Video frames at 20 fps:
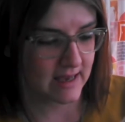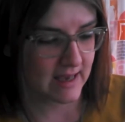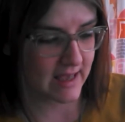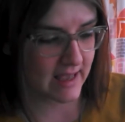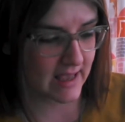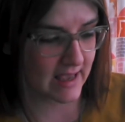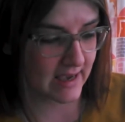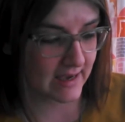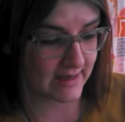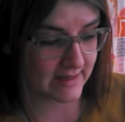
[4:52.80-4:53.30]

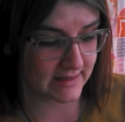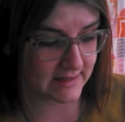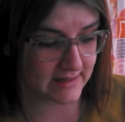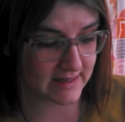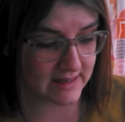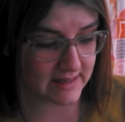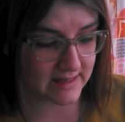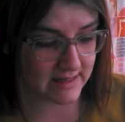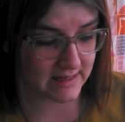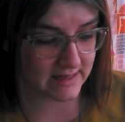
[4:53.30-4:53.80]
and
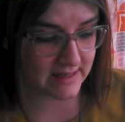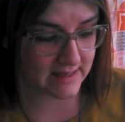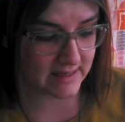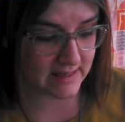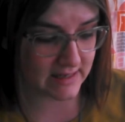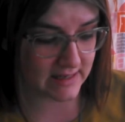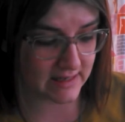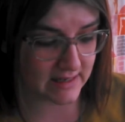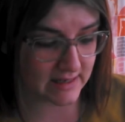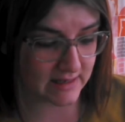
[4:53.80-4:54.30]

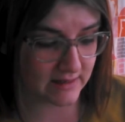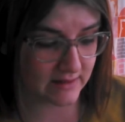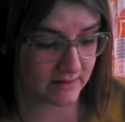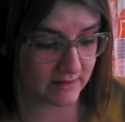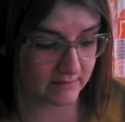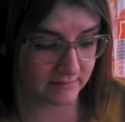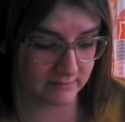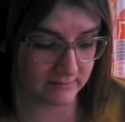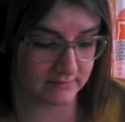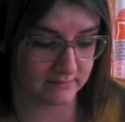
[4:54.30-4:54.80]
he
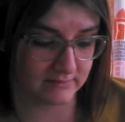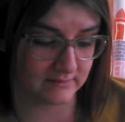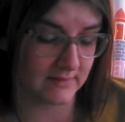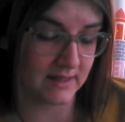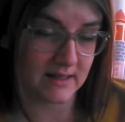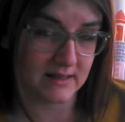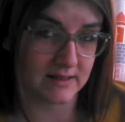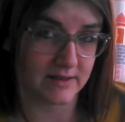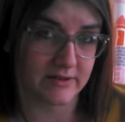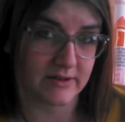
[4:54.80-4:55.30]

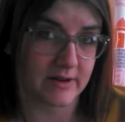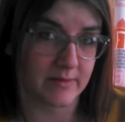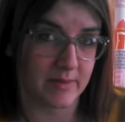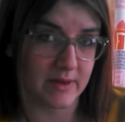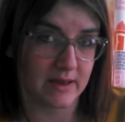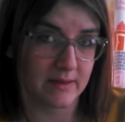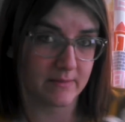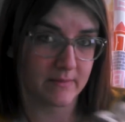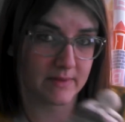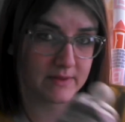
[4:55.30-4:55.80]
is creepy.